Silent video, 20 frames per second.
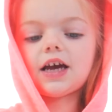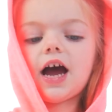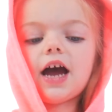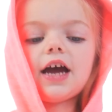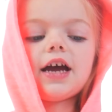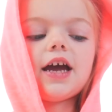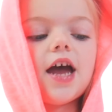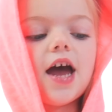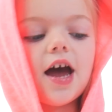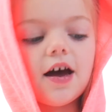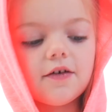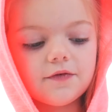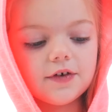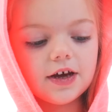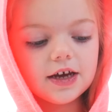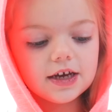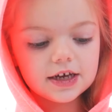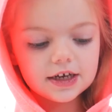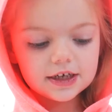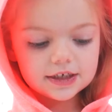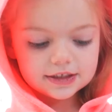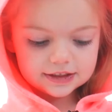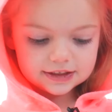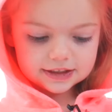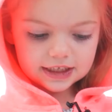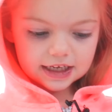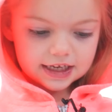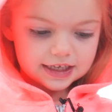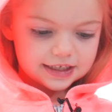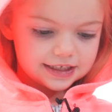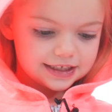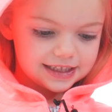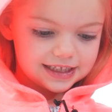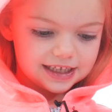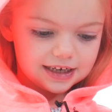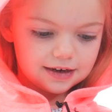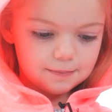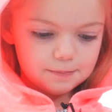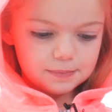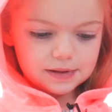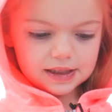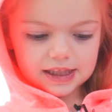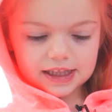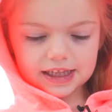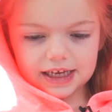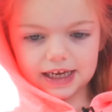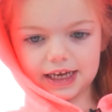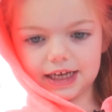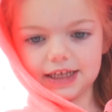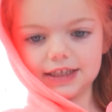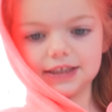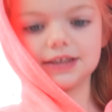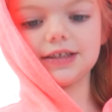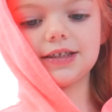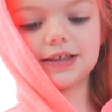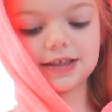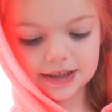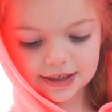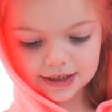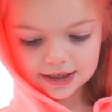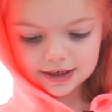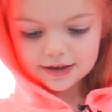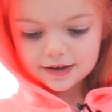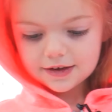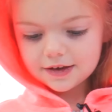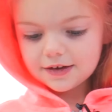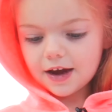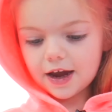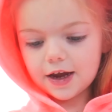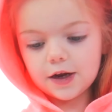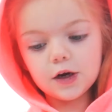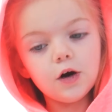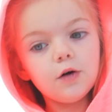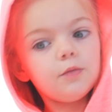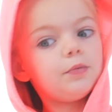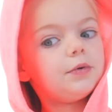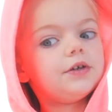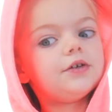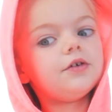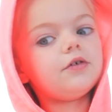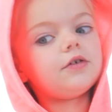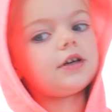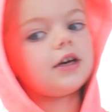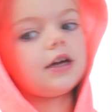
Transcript: I have six little plants. I hope we don't